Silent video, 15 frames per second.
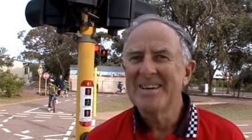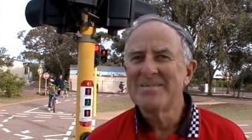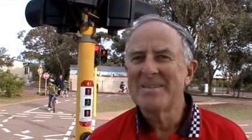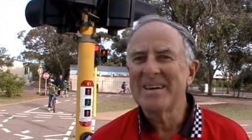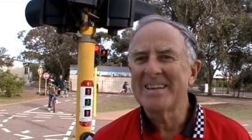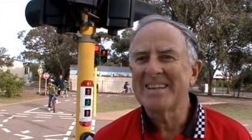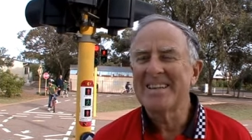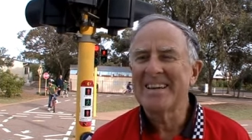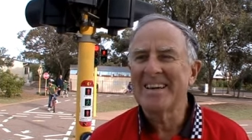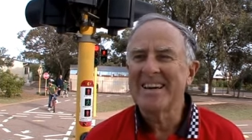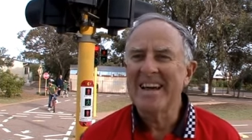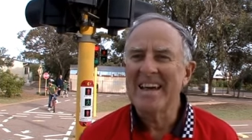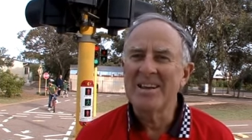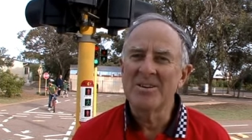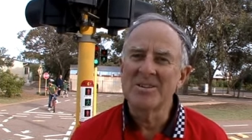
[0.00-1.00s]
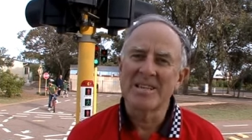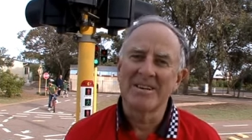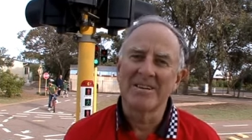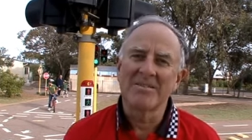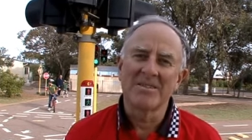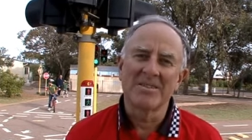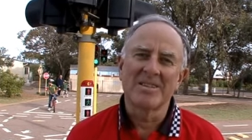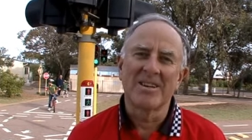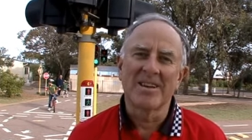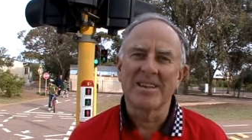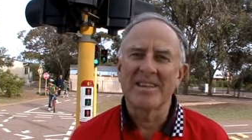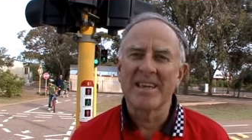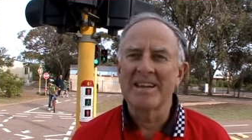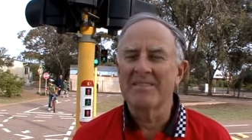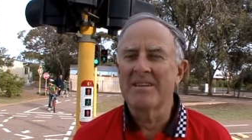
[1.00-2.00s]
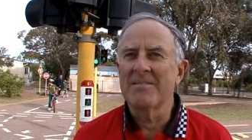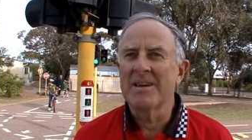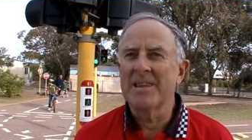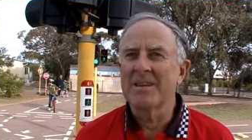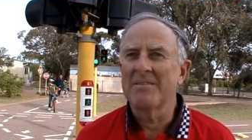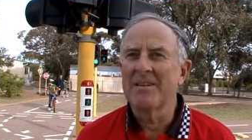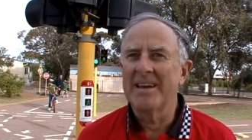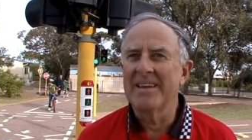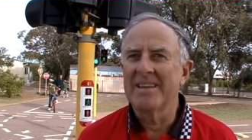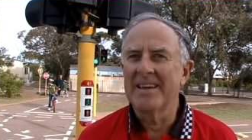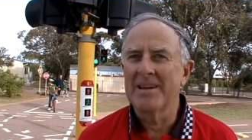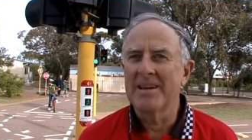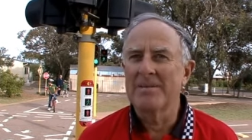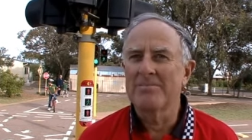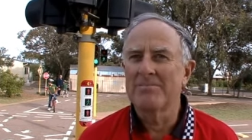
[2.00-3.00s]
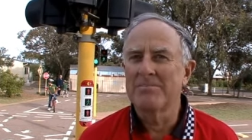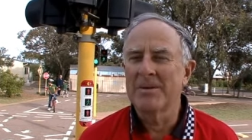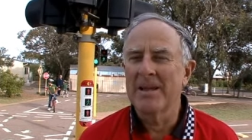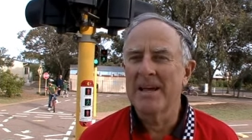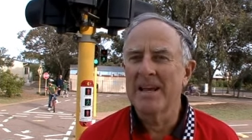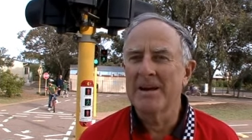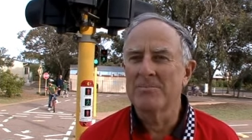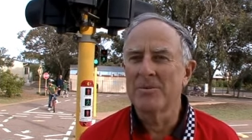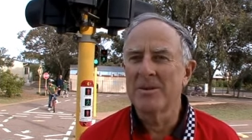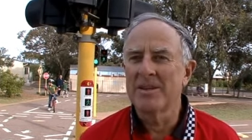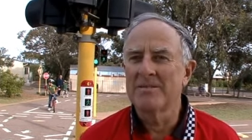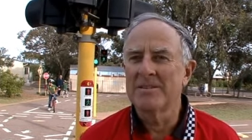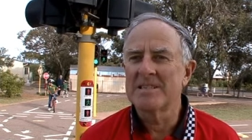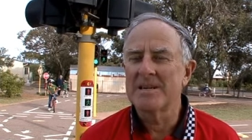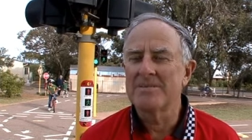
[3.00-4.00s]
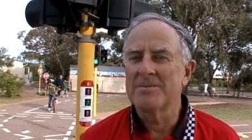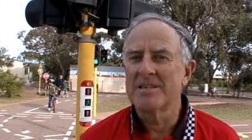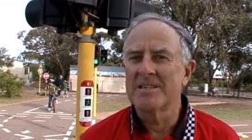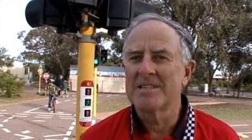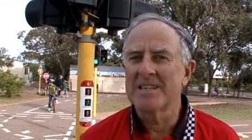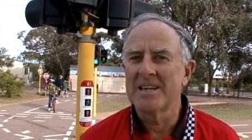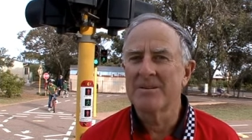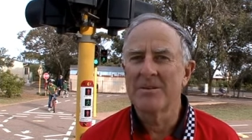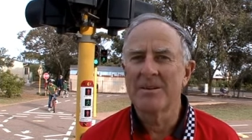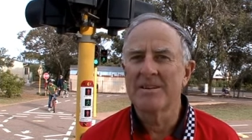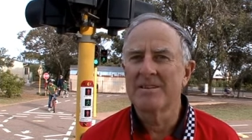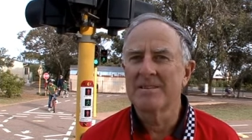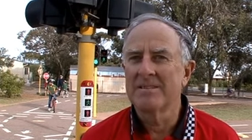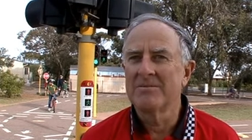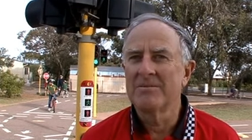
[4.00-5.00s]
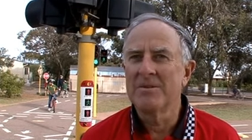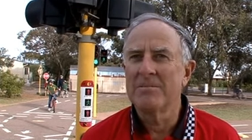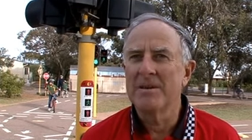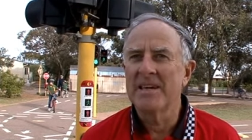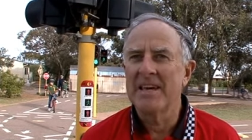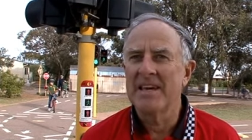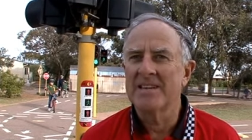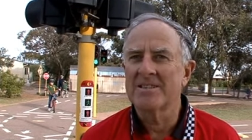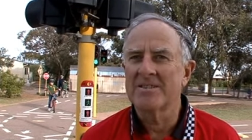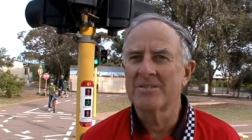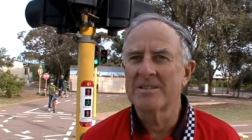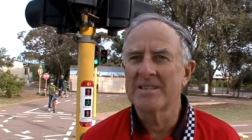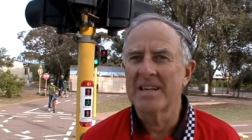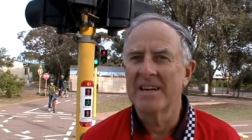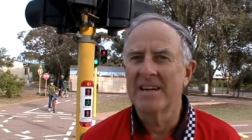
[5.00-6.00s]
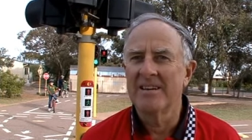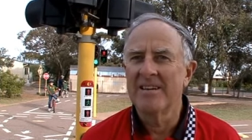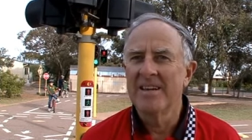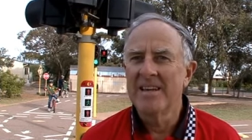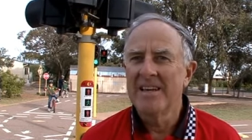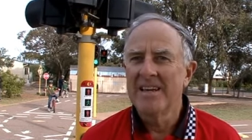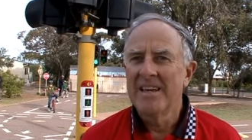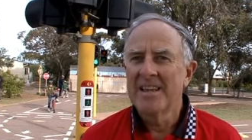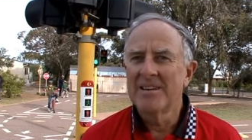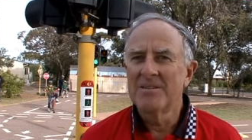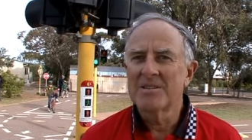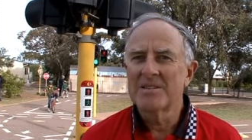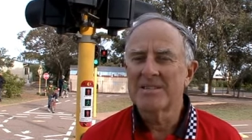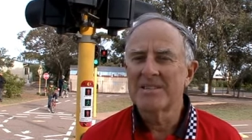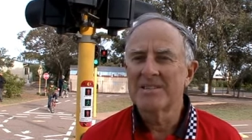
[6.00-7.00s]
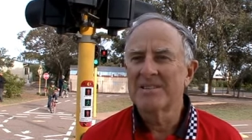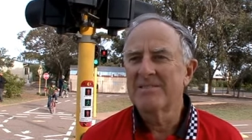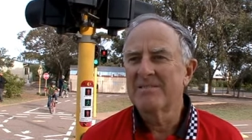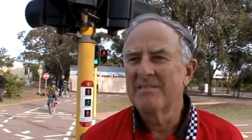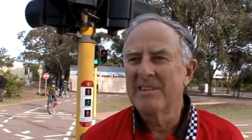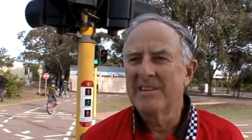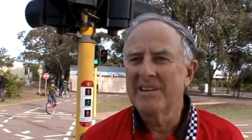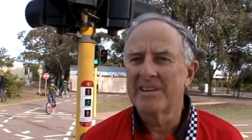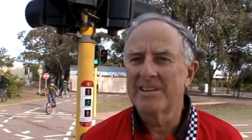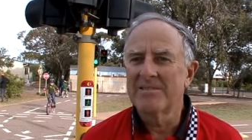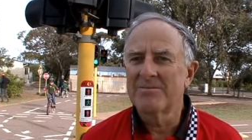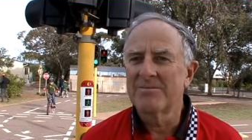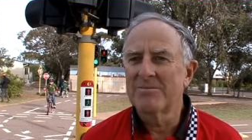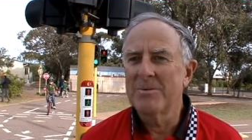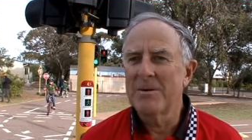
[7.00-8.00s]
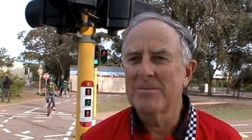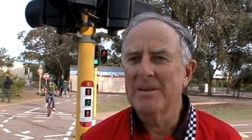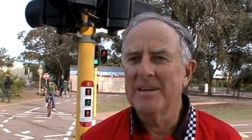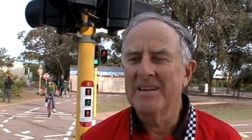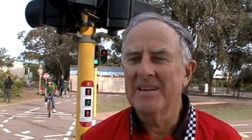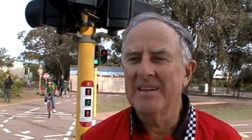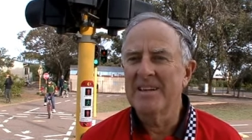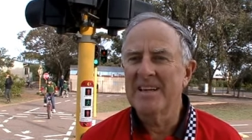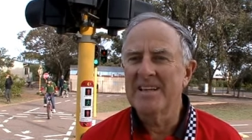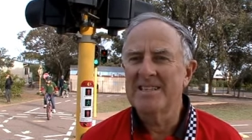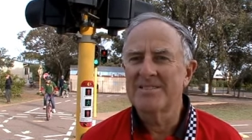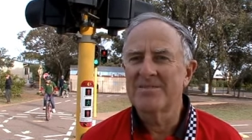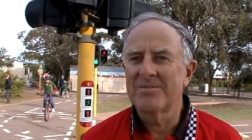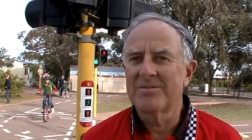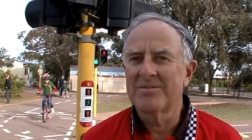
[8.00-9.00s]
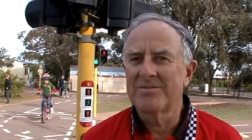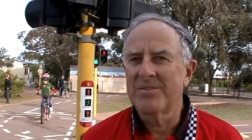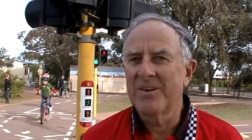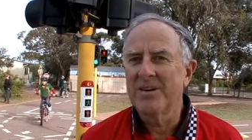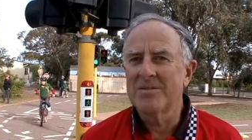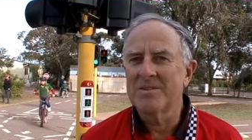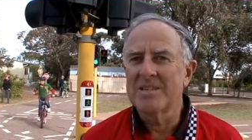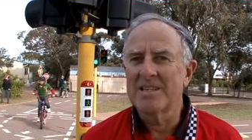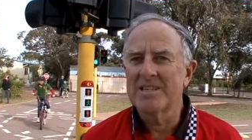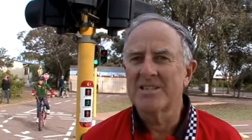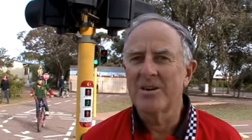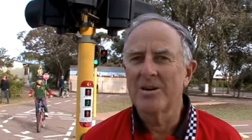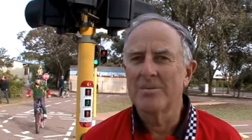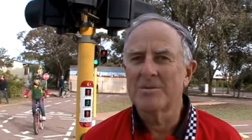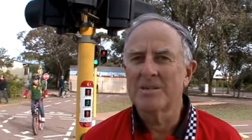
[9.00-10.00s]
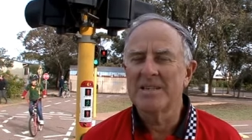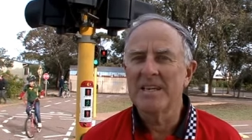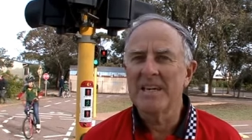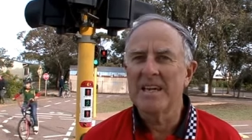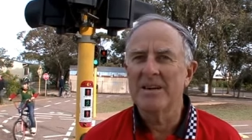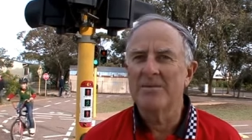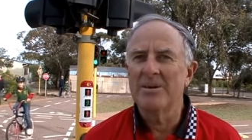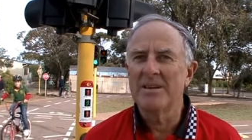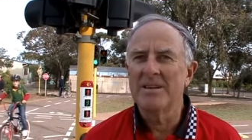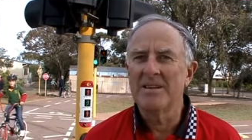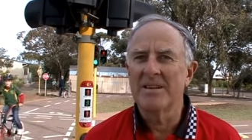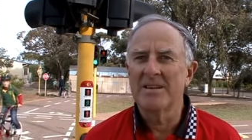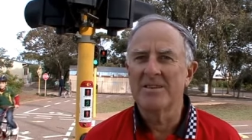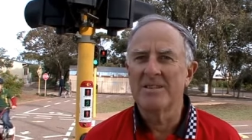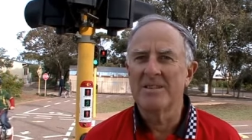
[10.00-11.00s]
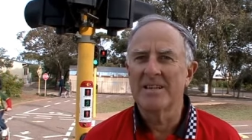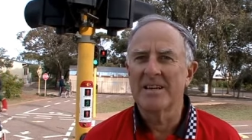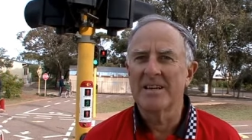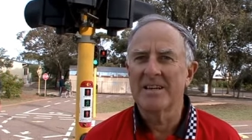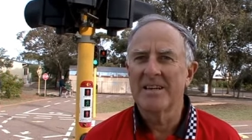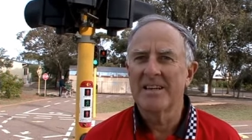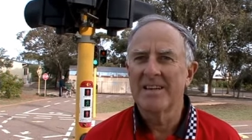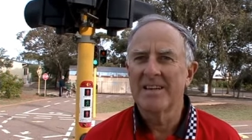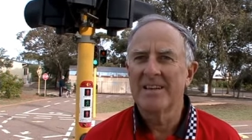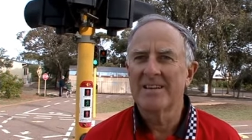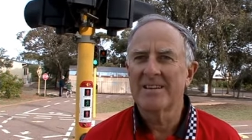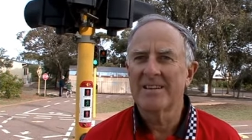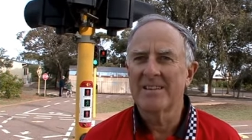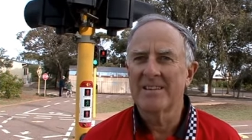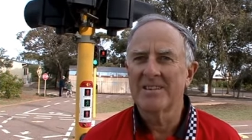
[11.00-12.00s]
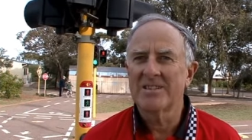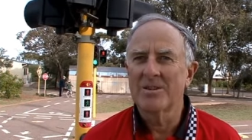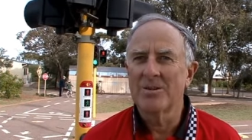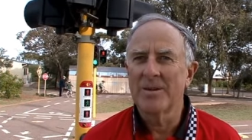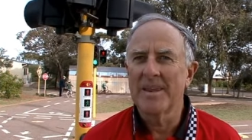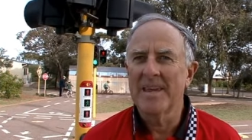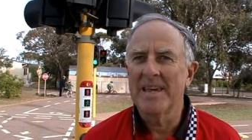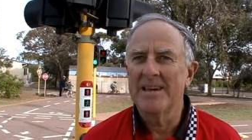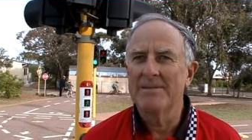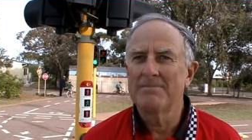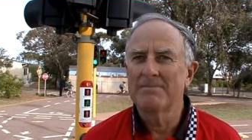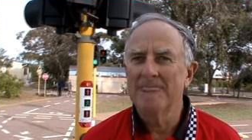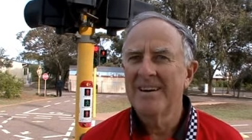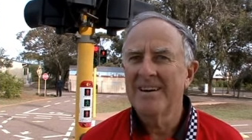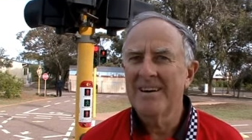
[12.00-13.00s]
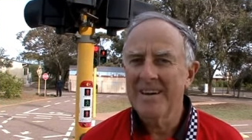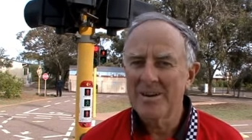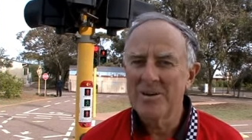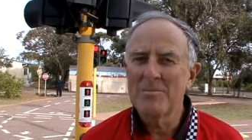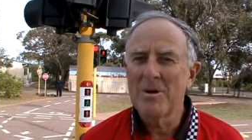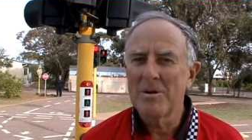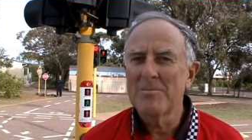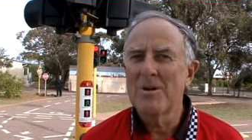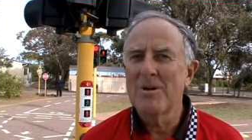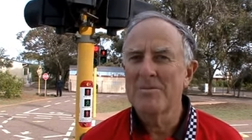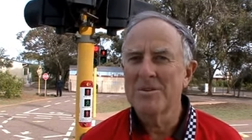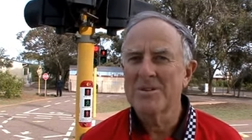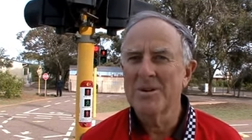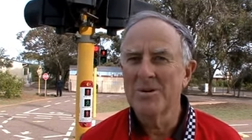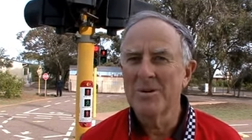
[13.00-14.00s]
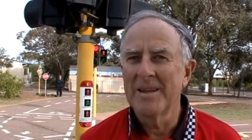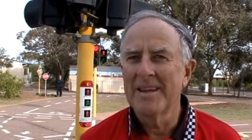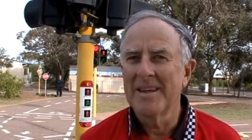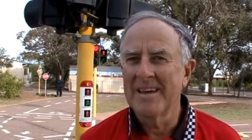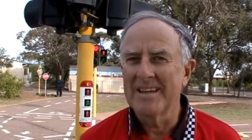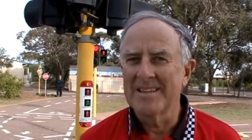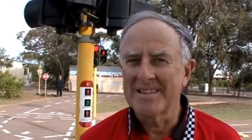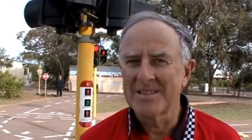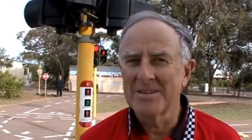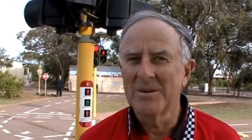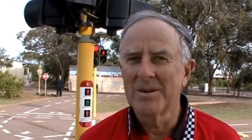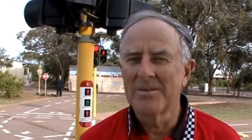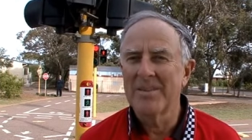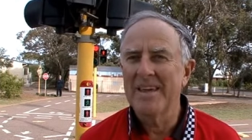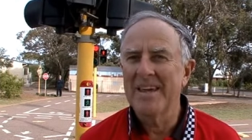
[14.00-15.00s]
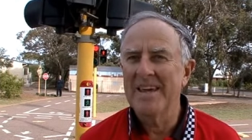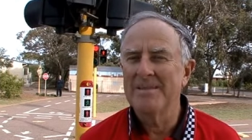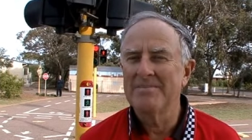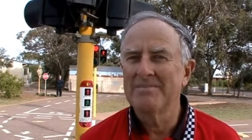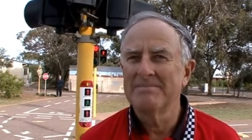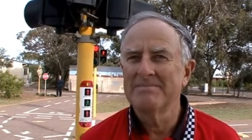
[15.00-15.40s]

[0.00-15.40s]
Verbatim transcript: but uh, and also if there was a lot of thundery weather around, that played up with the reception, so we'd we'd be cancelled. So there was probably at least five or six times a year when you'd lose your your, your school of the I had all my primary schooling at School of the Air.